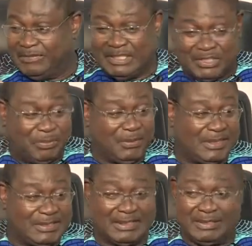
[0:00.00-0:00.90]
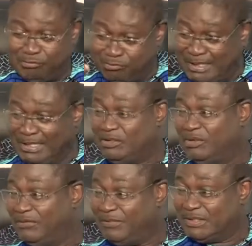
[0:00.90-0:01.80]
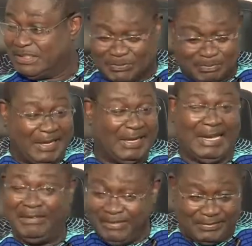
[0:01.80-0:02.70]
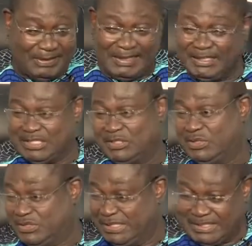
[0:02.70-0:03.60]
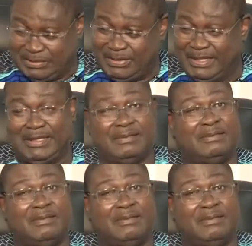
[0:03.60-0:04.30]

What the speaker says: despondence, and the reality of his despair, and everything that is associated with it,